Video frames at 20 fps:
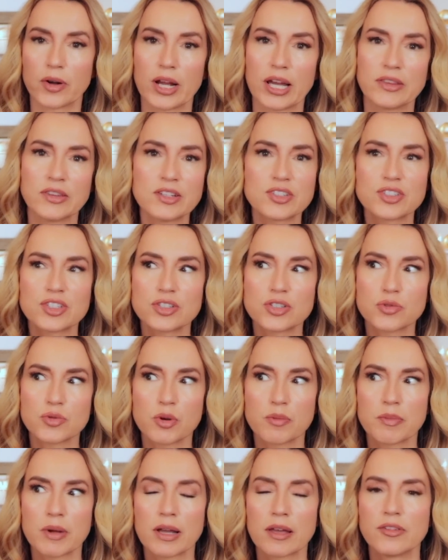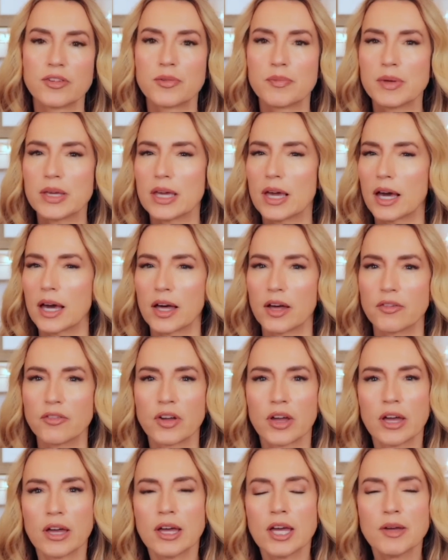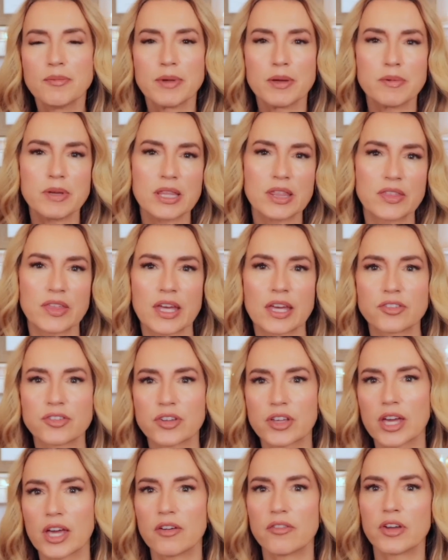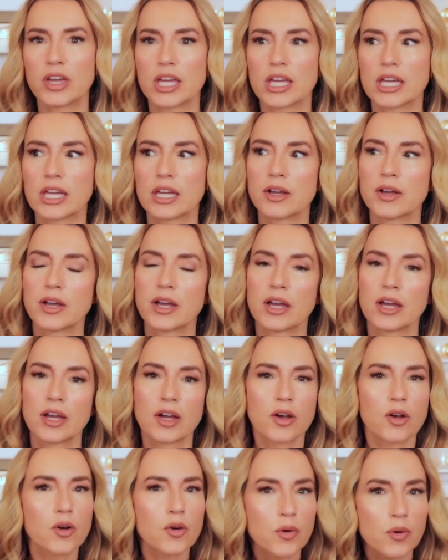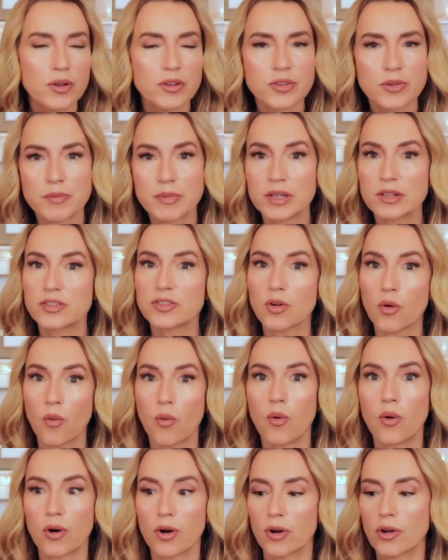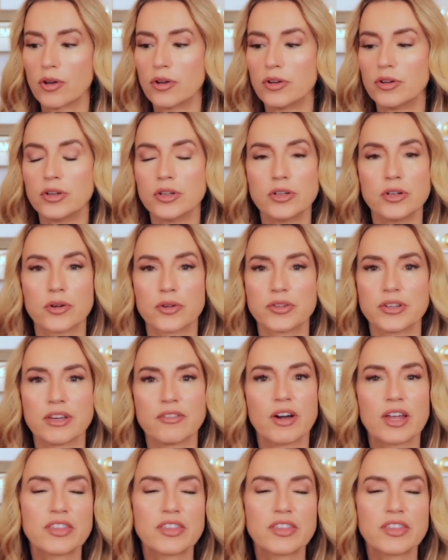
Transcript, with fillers: And this just reminds me of maybe Thanksgiving, Christmas, or New Year's Eve.